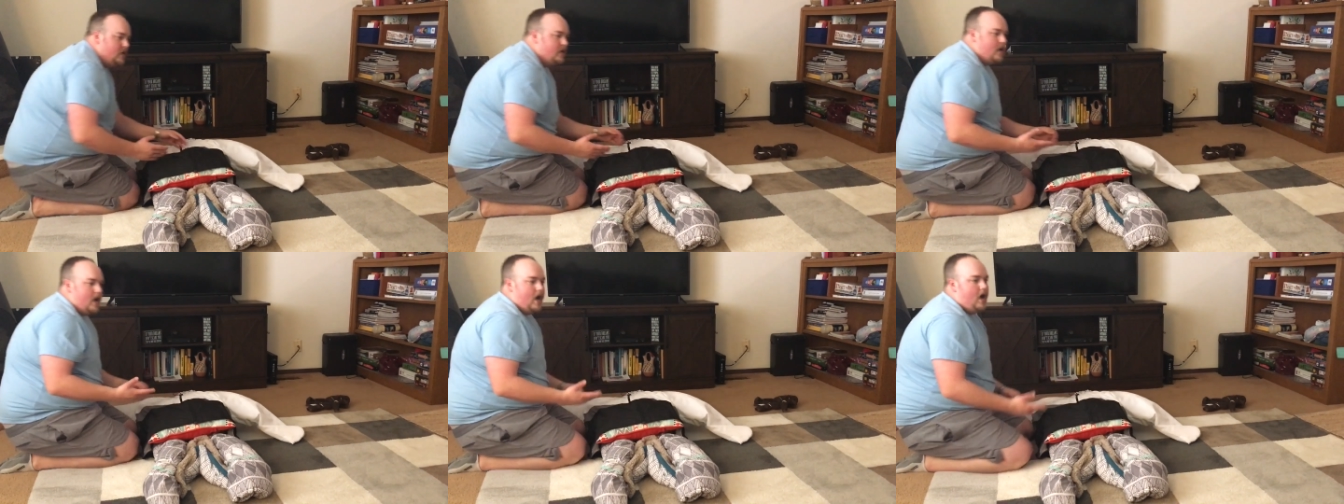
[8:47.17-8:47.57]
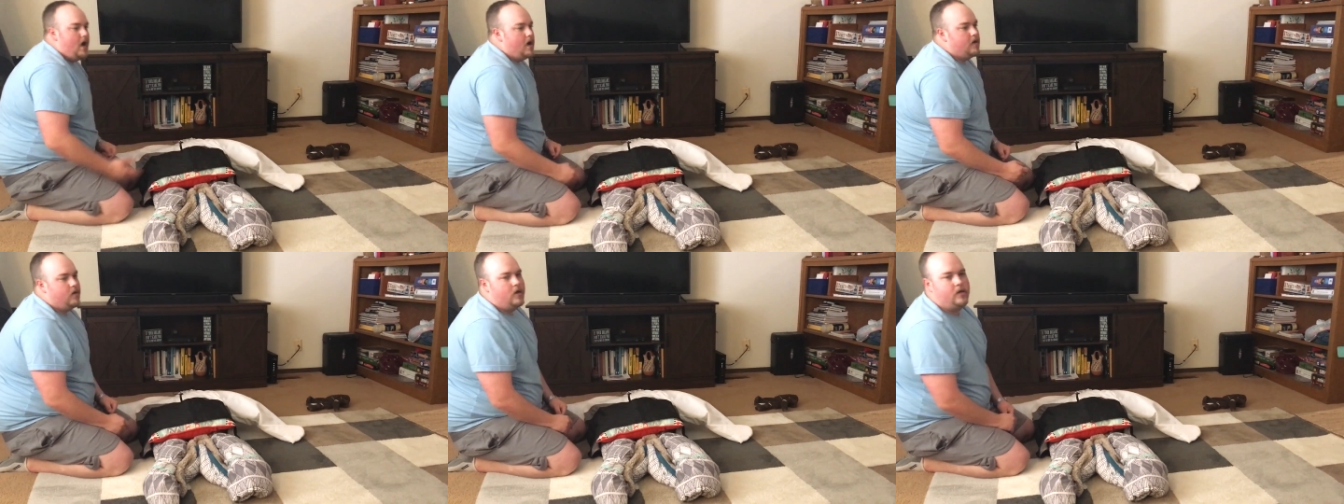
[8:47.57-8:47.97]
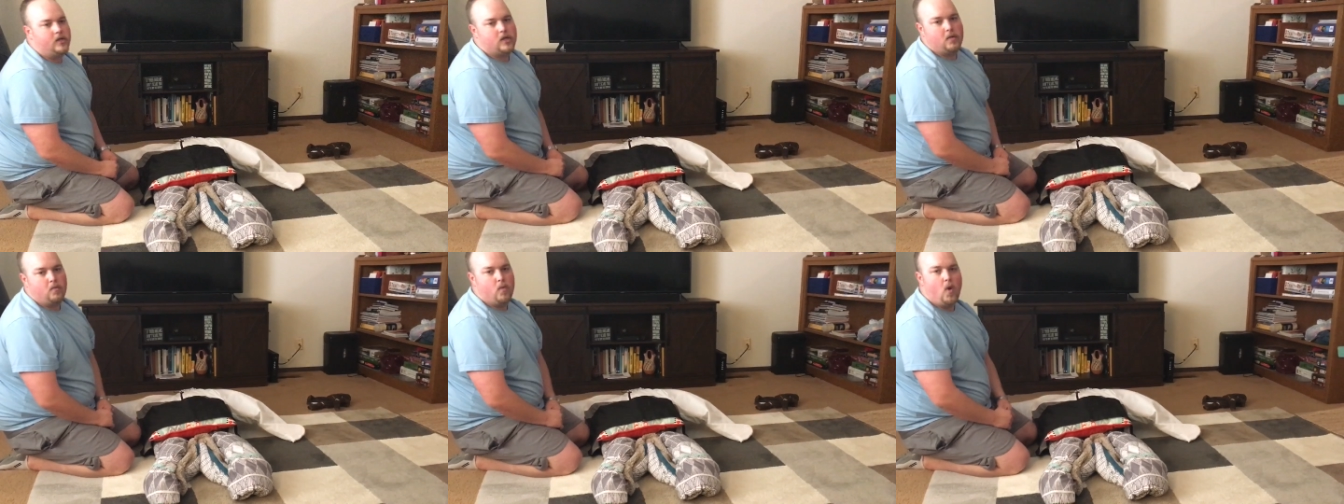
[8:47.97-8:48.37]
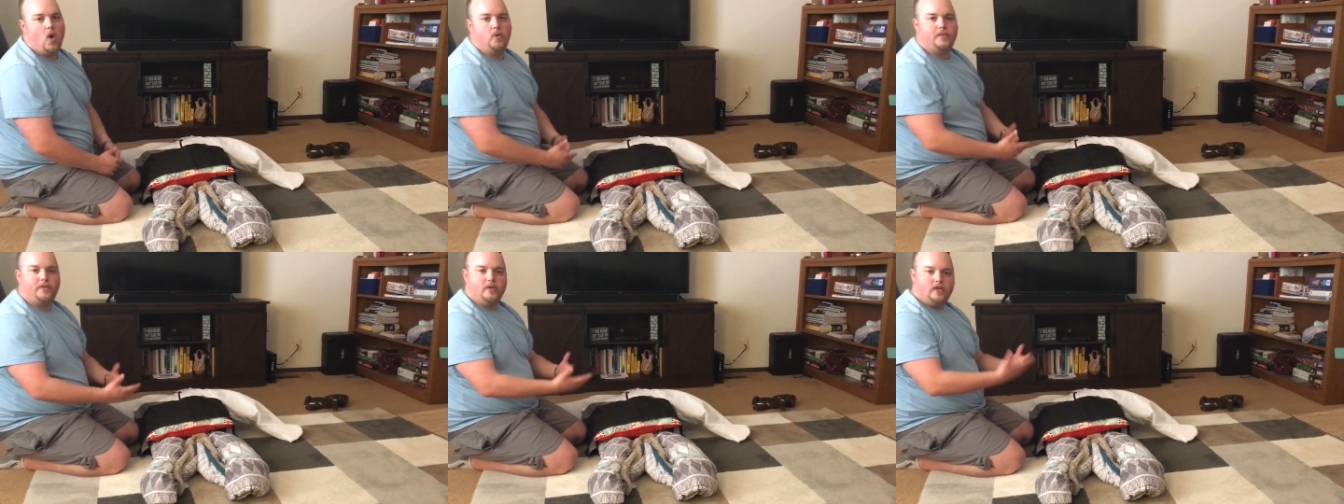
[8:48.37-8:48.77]
to add some
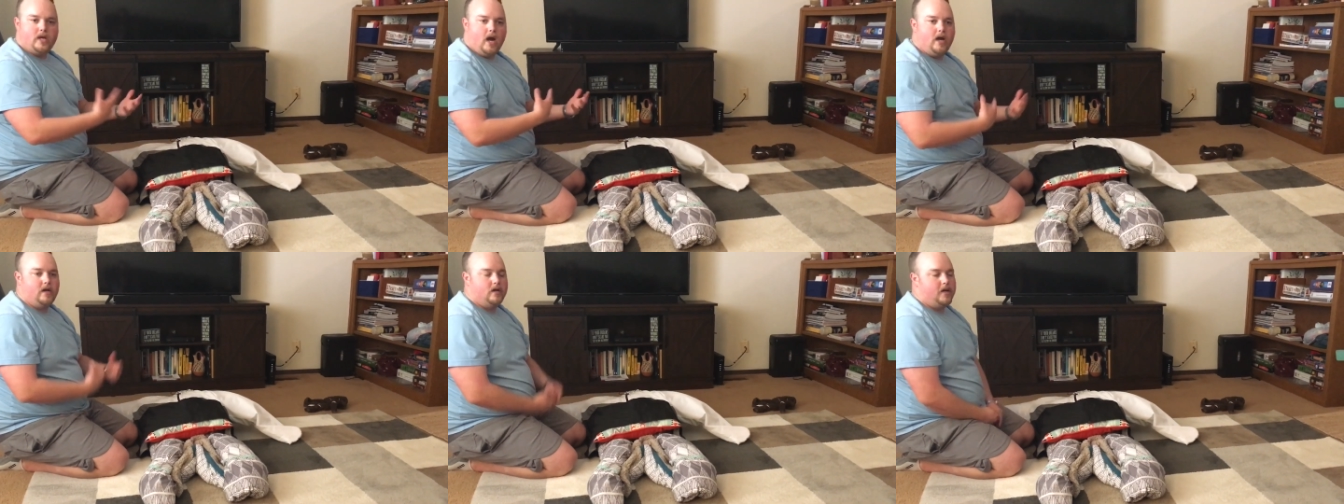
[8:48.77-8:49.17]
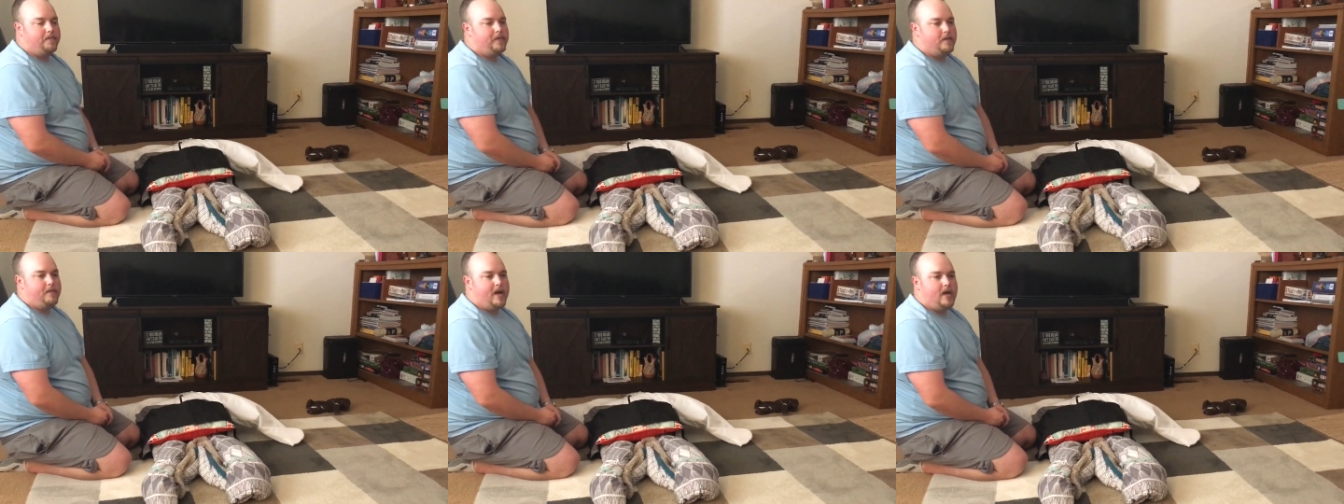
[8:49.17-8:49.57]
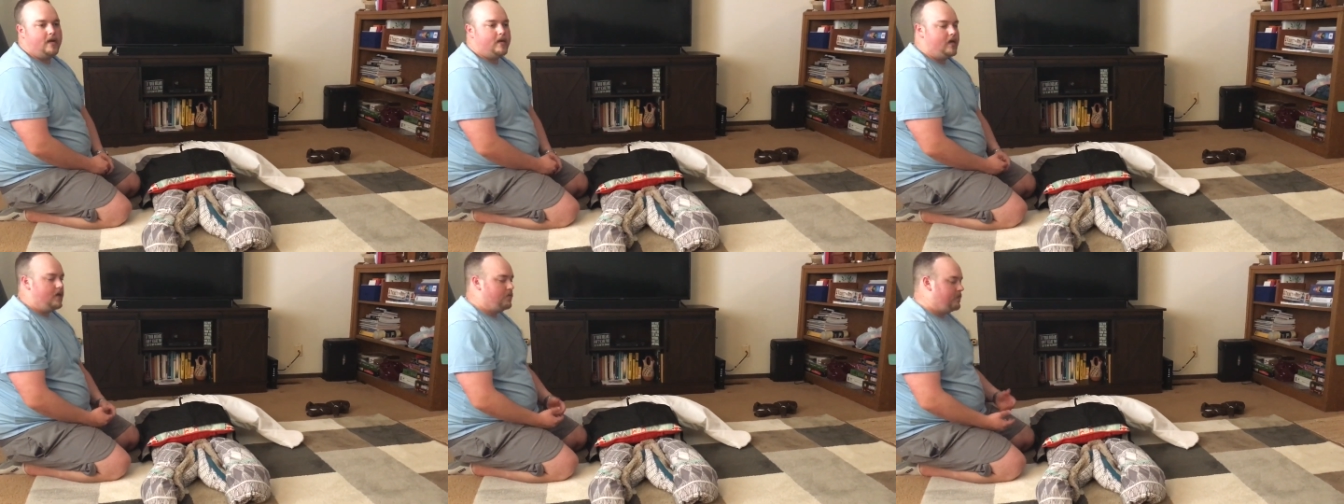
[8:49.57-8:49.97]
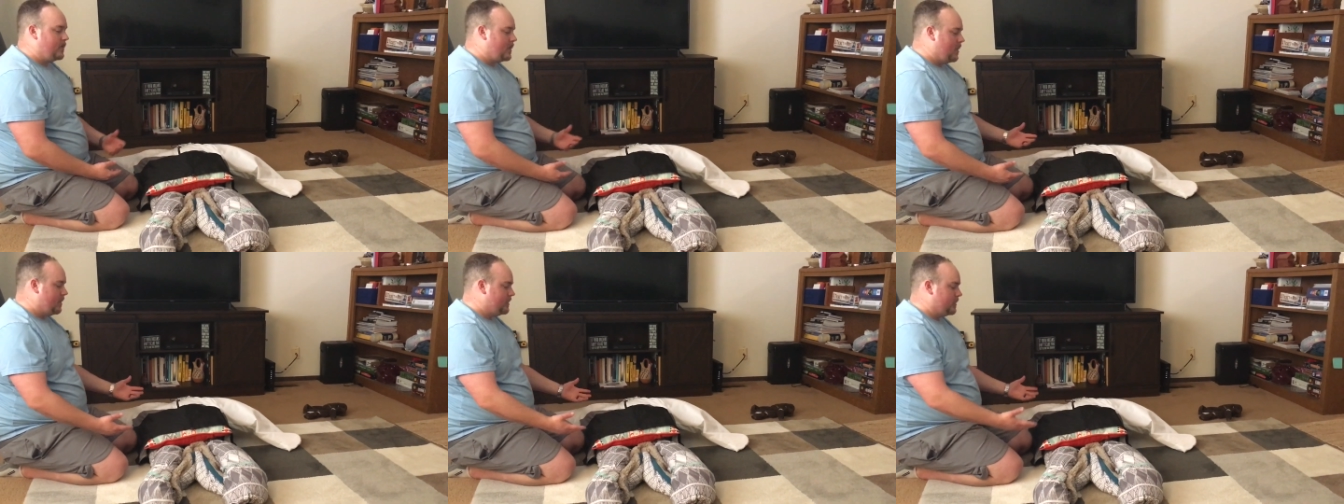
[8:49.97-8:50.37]
rope to tighten up the mannequin
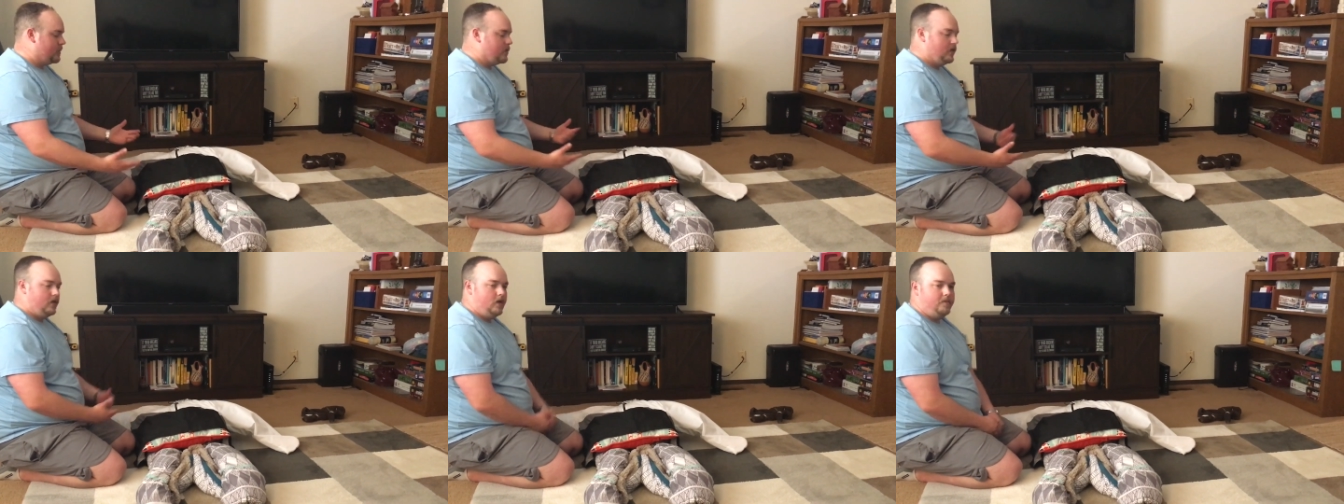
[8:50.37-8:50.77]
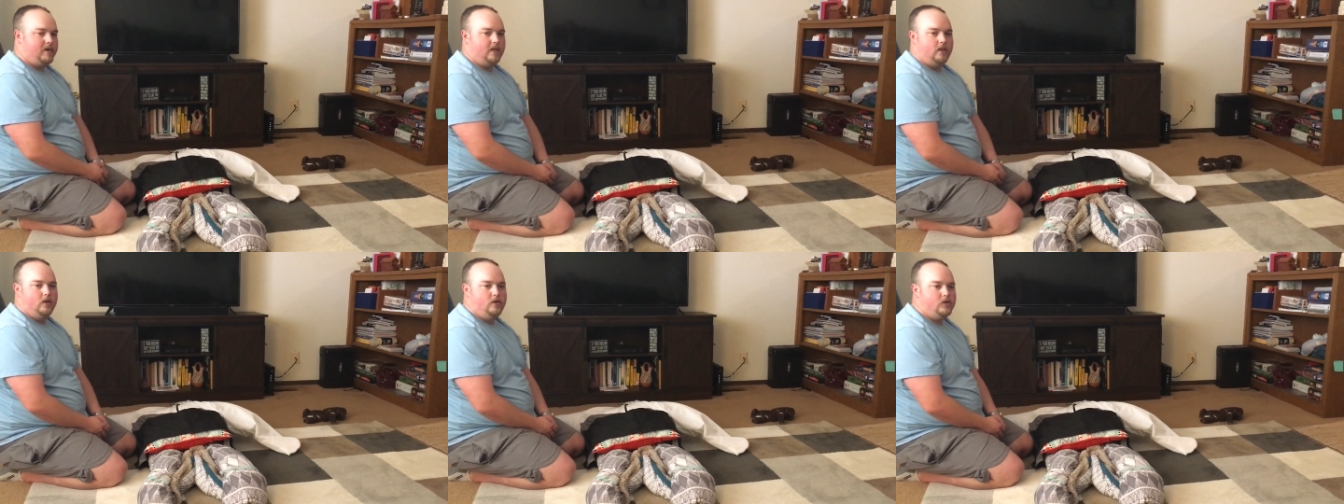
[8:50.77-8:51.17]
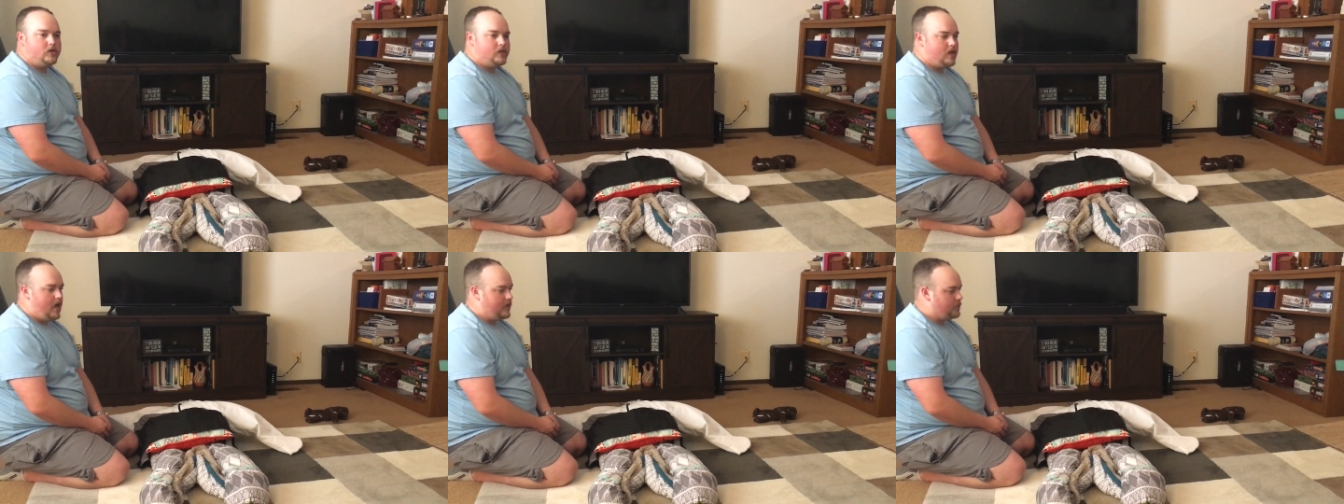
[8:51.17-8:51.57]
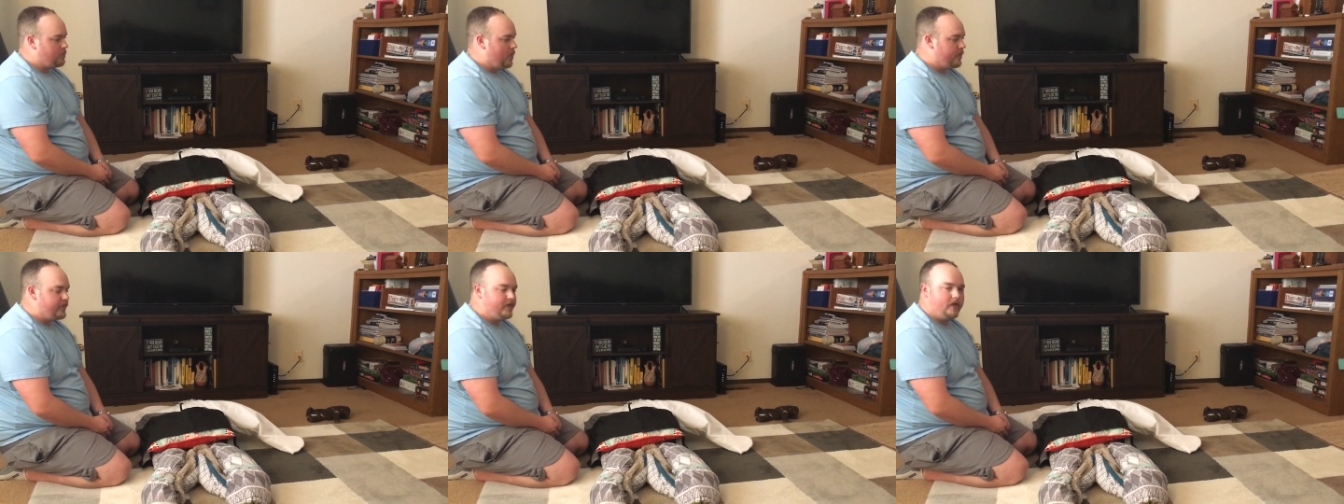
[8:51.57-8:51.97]
because it's a little bit loose, that's
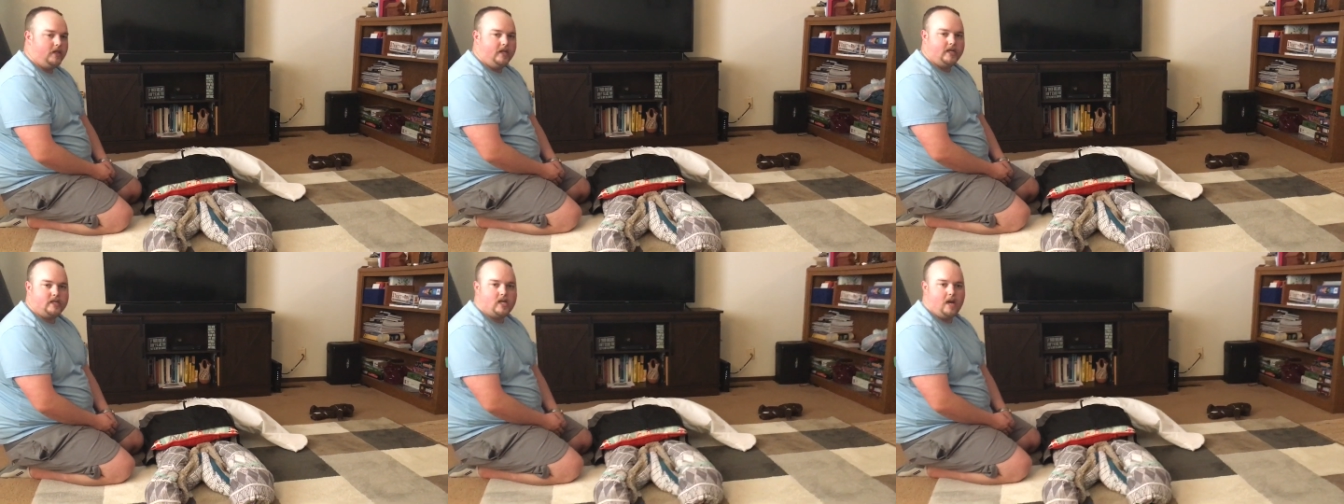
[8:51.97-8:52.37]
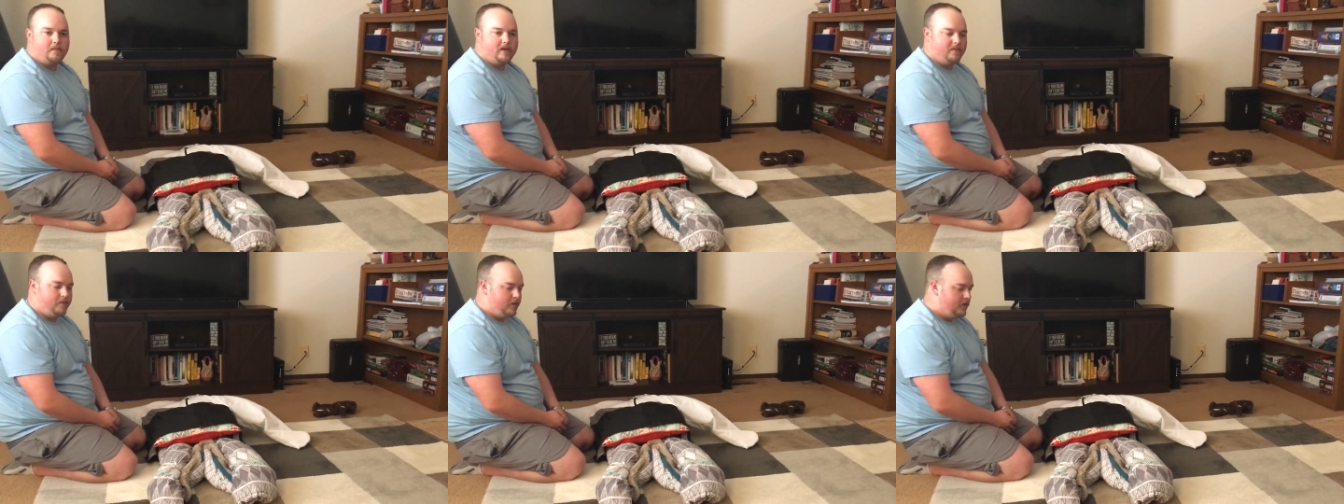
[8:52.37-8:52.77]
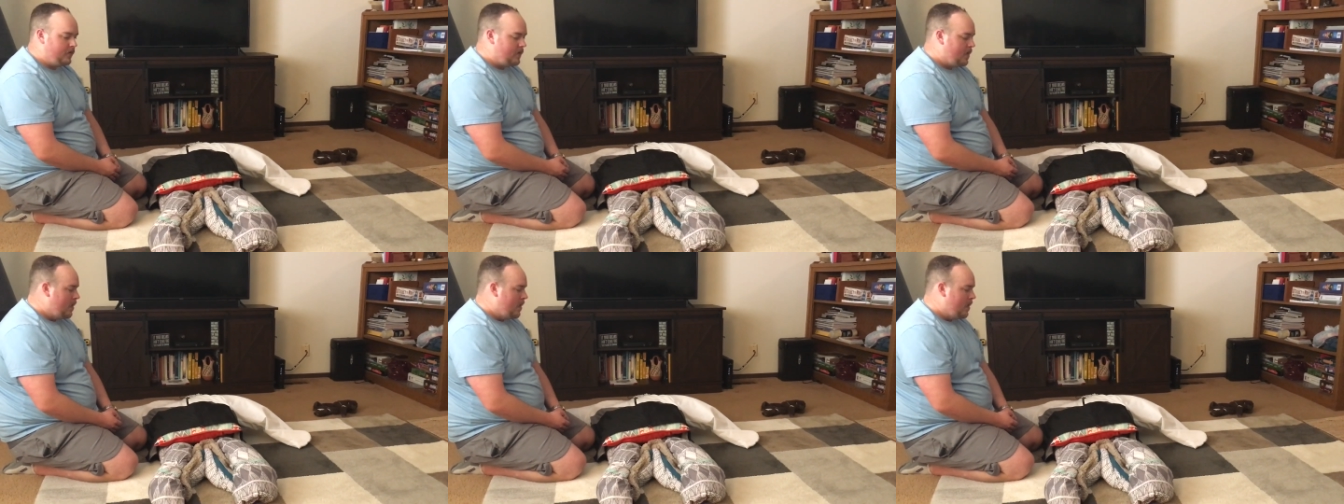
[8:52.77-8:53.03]
perfectly acceptable.